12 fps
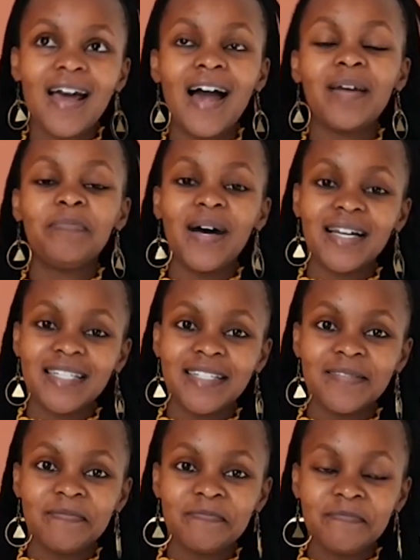I
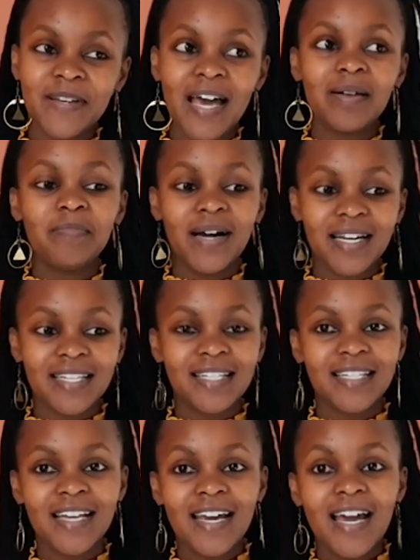packed and packed.
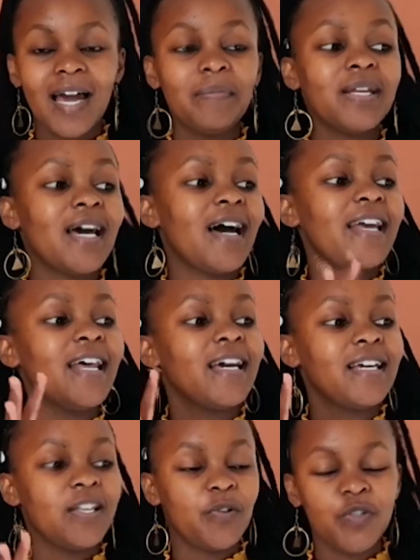I had a
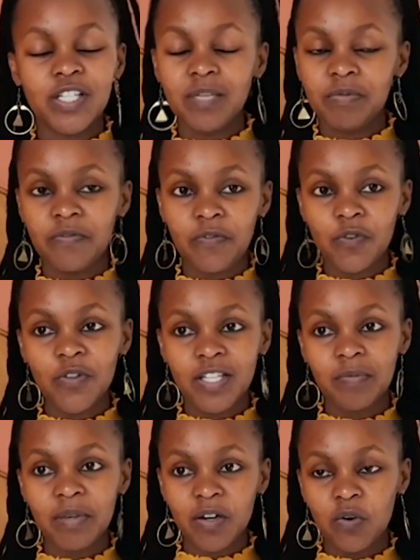huge heap of clothes
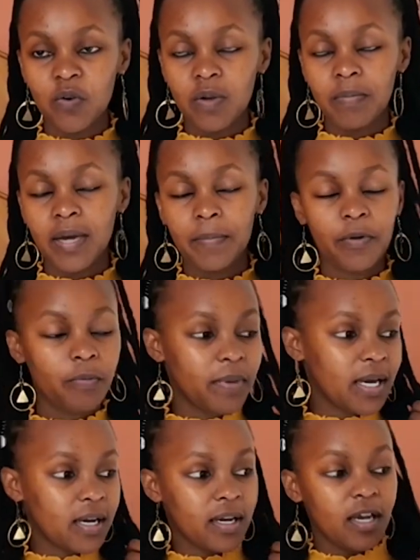on my
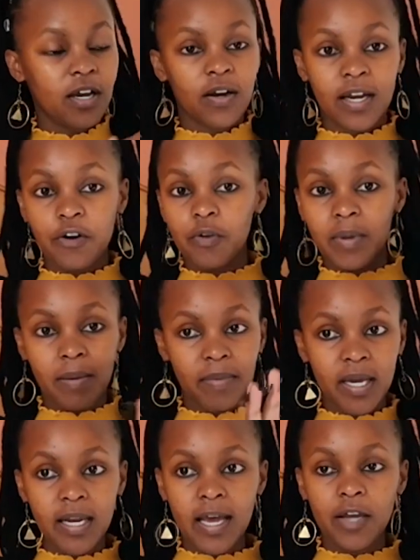
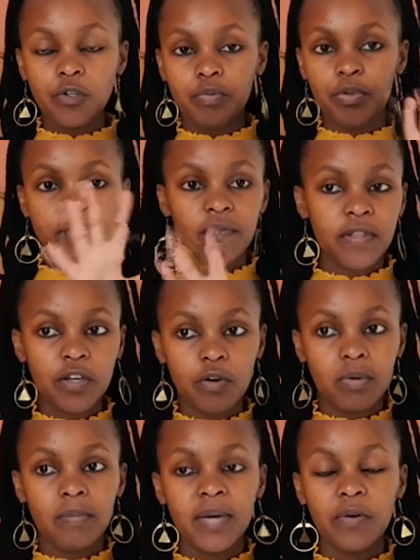bed. I had to put everything
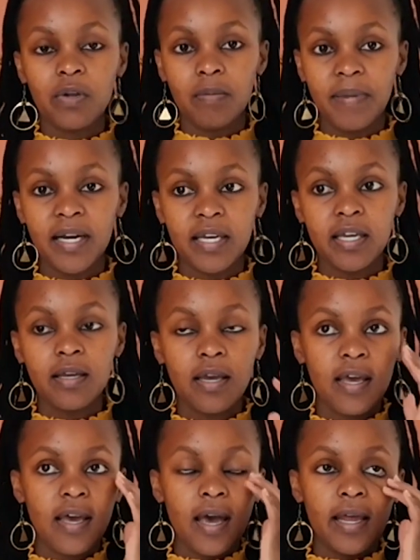on my bed while packing,
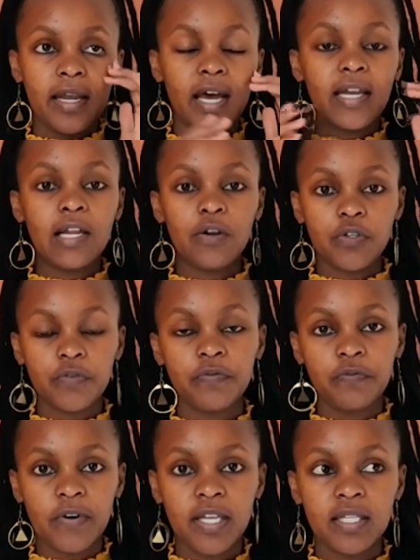and I had a lot of
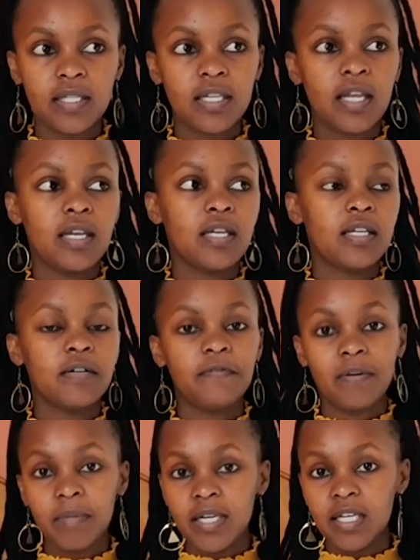friends and
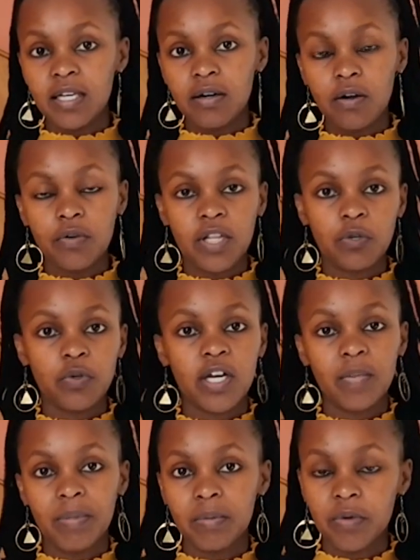family around that were
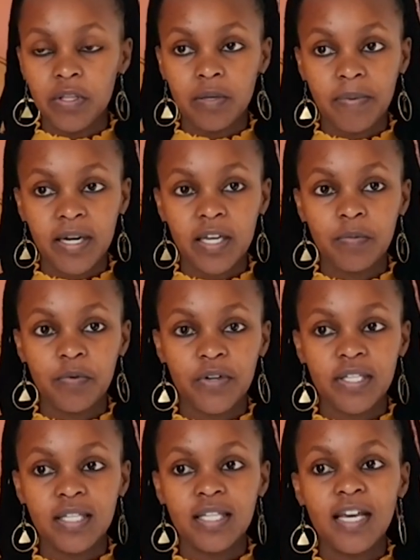helping me with the packing
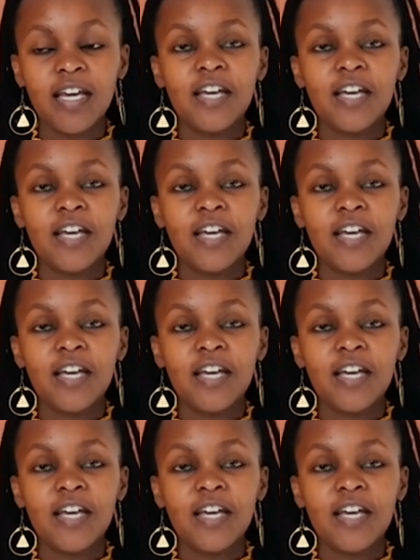process.